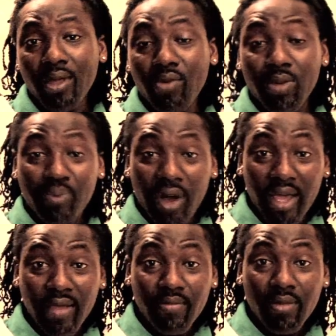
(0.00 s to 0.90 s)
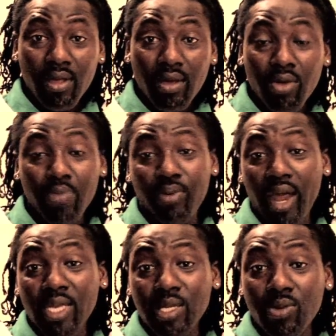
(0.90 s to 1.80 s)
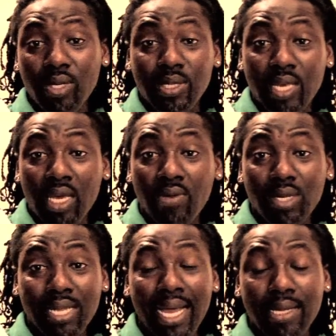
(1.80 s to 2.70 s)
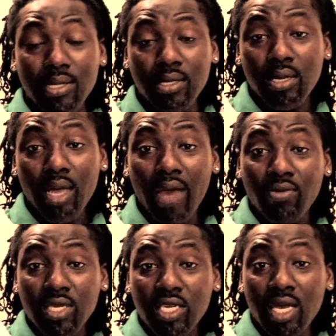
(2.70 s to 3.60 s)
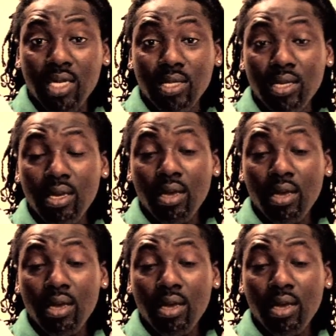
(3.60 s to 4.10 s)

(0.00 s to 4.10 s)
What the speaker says: We pray, we praise, we sing, we dance, and we chat.